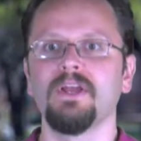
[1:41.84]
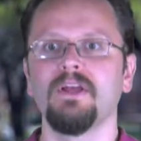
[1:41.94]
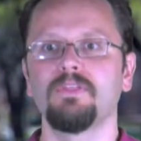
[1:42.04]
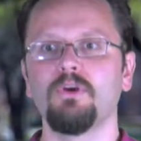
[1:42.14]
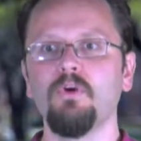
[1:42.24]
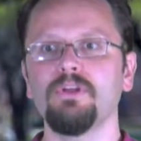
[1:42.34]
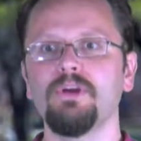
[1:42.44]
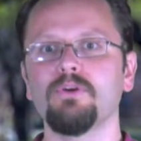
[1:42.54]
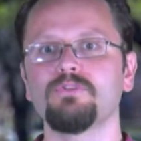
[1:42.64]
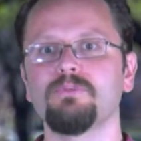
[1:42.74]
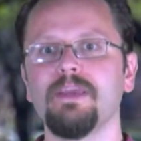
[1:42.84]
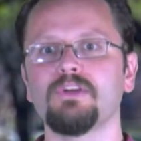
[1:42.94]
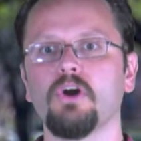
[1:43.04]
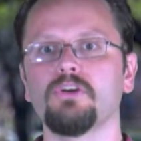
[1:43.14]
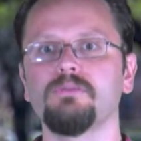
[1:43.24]
The goal here is to make an
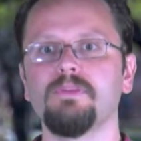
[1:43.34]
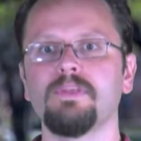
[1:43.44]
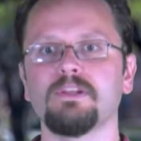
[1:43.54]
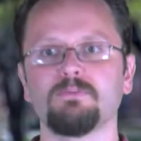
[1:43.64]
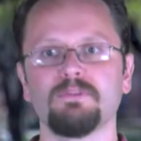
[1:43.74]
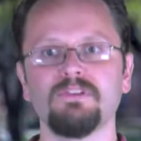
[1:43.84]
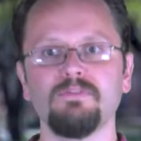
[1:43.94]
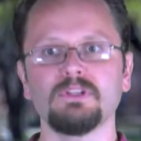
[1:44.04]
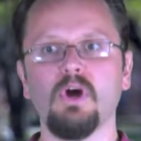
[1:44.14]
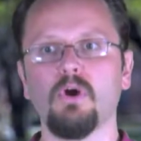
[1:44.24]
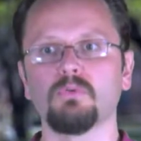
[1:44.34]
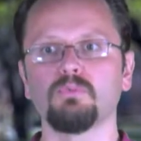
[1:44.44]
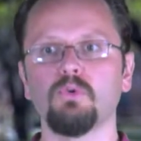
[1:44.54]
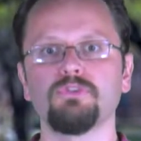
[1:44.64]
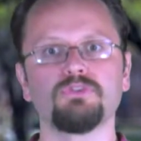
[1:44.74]
argument that a specific law or
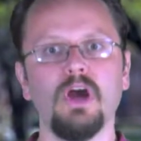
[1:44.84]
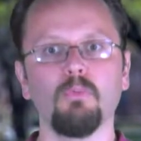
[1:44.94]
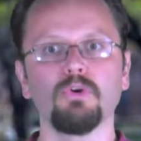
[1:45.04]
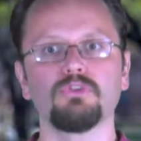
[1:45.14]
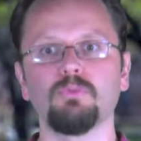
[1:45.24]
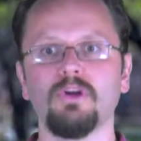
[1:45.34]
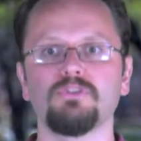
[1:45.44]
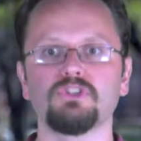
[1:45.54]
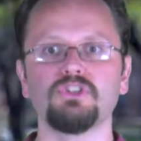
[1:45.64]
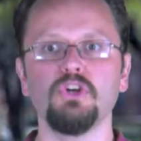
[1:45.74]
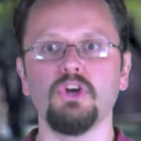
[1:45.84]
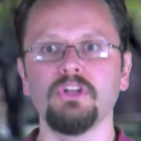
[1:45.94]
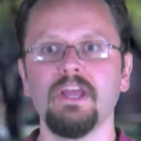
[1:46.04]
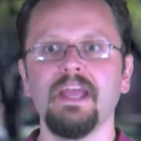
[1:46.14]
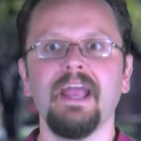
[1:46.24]
rule does not work as well as it should,
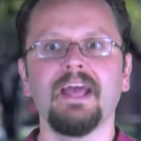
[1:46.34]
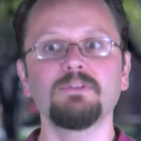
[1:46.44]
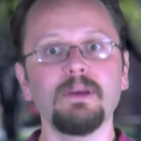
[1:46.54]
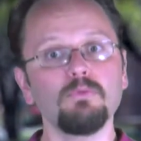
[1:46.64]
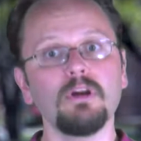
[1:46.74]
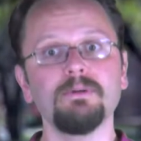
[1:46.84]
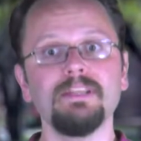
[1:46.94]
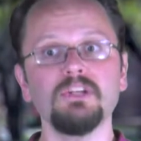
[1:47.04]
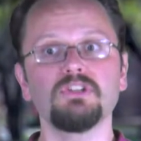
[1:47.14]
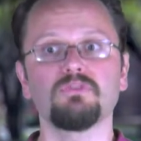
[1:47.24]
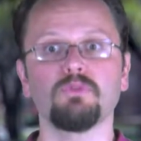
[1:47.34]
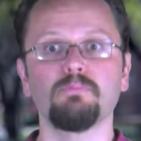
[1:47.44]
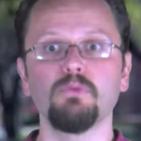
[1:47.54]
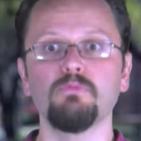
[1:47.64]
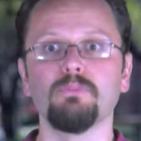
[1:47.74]
and to make recommendations for
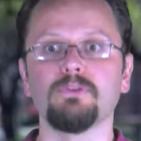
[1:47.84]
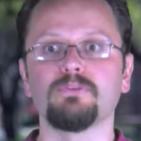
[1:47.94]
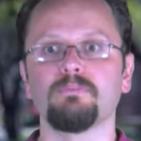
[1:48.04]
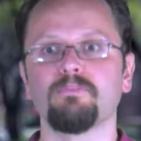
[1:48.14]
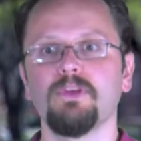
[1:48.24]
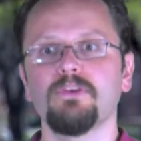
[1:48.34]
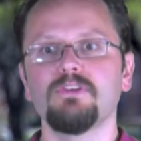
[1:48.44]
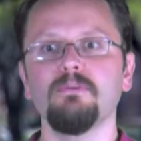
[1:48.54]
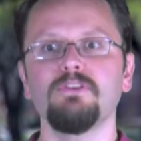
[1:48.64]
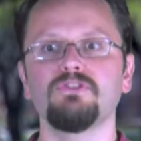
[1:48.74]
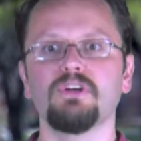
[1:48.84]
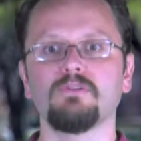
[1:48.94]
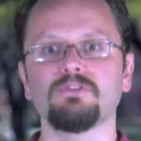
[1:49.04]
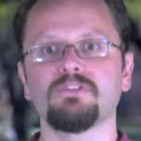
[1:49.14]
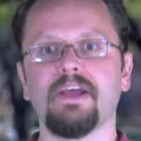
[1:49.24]
improvements. Some of these
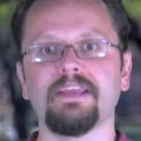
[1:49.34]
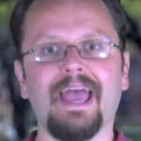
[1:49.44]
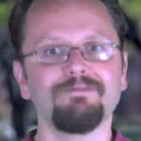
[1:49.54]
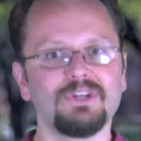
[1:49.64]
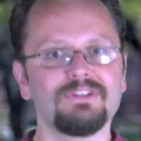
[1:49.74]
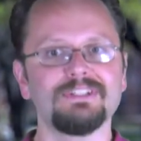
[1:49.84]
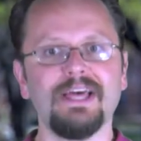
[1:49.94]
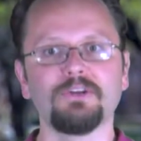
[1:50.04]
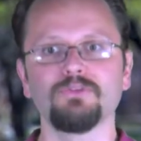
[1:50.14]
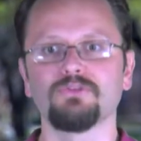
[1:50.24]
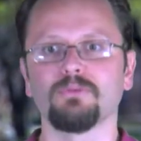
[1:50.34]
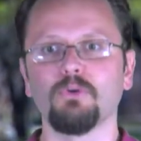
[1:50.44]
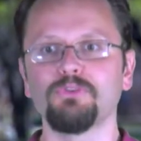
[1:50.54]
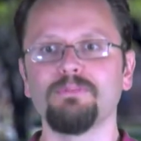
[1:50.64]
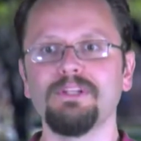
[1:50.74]
genres, like advocacy letters or
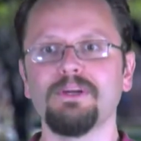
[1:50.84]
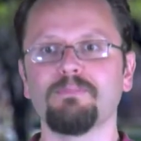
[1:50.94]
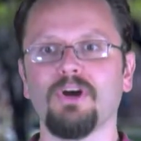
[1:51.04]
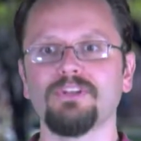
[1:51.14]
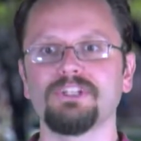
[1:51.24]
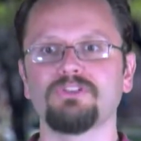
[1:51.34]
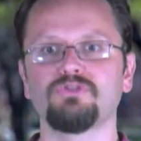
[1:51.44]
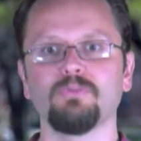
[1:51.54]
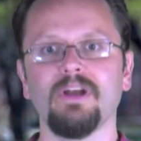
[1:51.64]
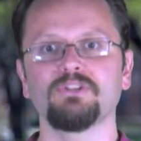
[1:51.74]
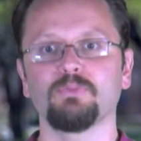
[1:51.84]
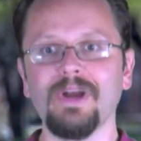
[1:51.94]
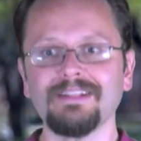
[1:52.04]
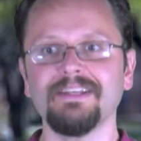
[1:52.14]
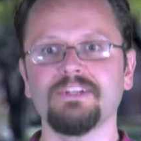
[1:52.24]
multimedia projects,
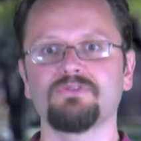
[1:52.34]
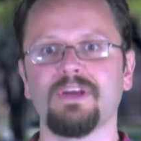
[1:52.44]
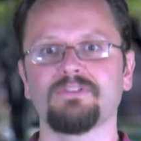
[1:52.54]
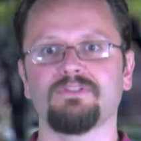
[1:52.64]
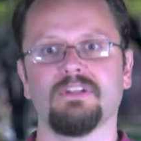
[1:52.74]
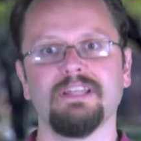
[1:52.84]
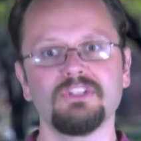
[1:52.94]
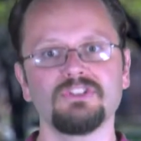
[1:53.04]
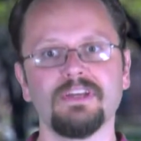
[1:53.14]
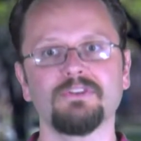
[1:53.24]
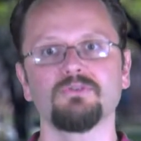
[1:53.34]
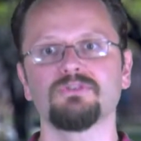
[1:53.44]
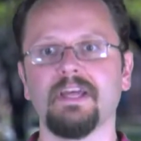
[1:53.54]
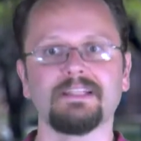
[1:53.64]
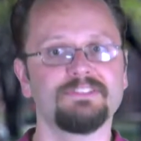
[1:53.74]
directly address legislators,
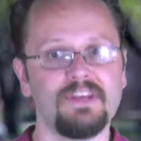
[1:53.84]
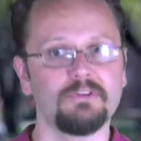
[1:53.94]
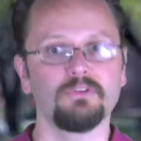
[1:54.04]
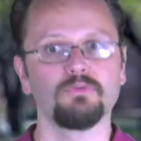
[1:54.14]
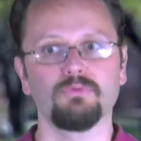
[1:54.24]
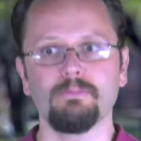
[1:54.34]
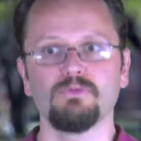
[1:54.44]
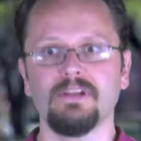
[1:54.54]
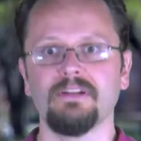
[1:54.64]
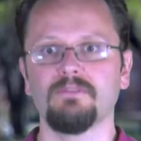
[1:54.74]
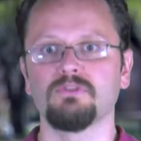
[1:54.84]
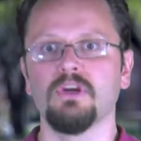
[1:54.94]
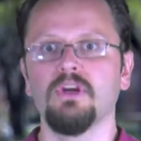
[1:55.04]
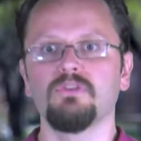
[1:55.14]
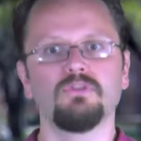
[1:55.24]
like senators, representatives,
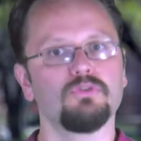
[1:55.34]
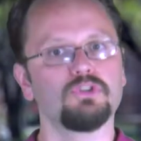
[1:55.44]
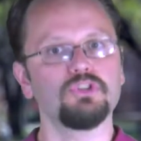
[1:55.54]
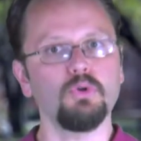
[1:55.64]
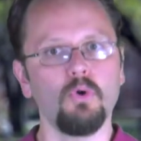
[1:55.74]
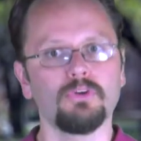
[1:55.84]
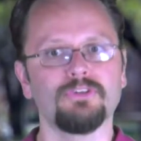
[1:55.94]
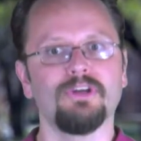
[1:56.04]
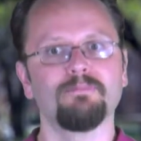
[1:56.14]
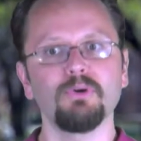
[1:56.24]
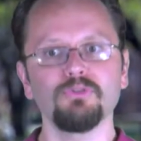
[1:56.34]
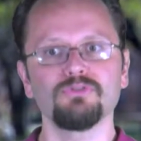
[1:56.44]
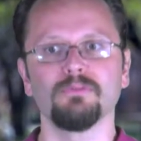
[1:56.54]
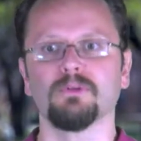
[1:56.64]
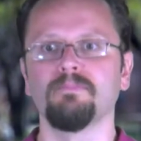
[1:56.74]
so they're short and
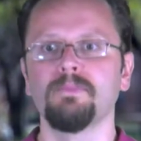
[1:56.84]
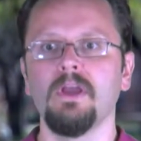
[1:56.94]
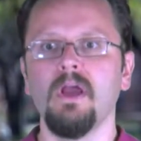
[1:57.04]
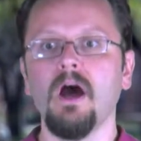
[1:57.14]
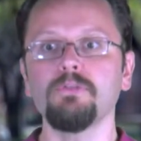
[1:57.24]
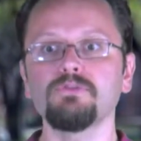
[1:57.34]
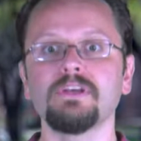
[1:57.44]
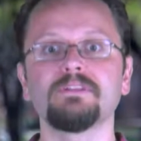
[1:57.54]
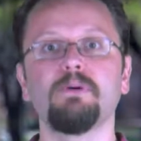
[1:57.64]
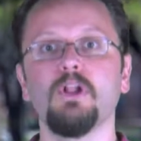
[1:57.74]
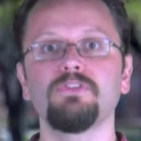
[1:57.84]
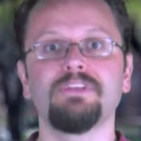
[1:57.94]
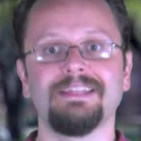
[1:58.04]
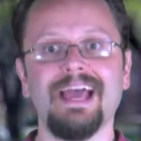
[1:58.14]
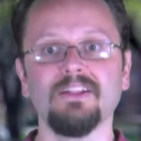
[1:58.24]
personable. Others, like the policy
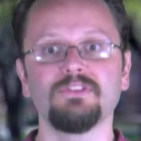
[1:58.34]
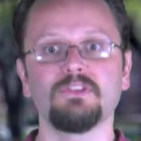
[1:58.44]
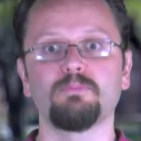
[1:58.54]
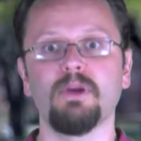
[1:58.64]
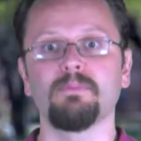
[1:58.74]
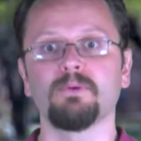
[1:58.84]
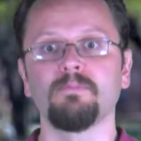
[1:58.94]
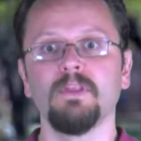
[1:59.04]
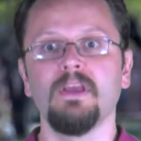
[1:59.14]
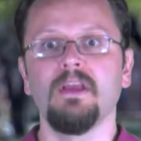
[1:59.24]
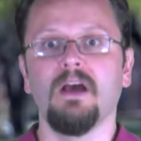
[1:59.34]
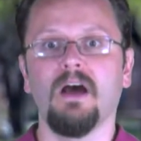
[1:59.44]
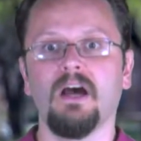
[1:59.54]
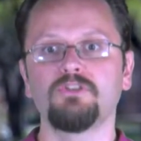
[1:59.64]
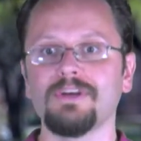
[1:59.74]
analysis paper,
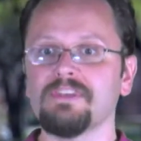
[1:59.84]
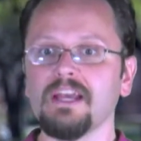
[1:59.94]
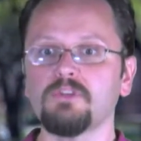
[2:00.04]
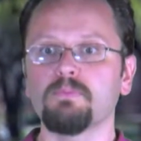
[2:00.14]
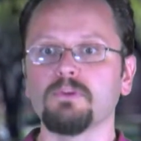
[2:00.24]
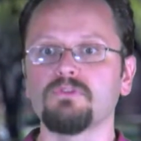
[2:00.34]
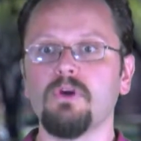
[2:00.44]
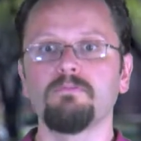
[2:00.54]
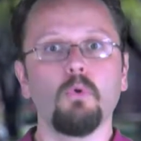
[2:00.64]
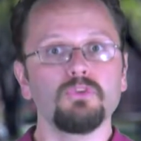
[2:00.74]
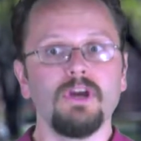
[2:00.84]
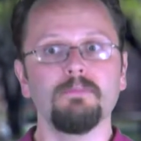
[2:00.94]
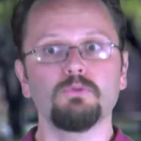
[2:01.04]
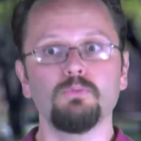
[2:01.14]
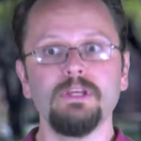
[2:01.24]
address experts who have more time
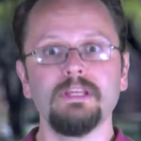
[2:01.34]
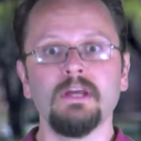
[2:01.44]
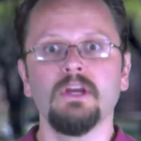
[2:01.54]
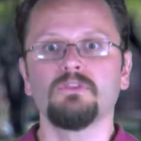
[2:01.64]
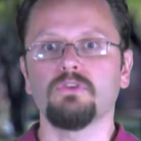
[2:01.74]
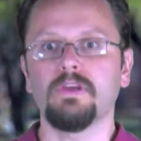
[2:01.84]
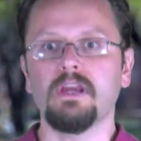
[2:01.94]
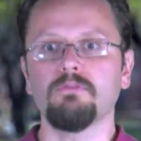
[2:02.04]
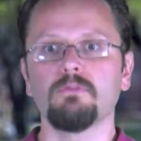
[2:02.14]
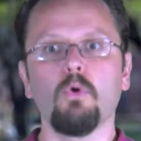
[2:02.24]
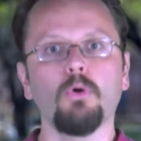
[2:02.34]
to read, so they cover more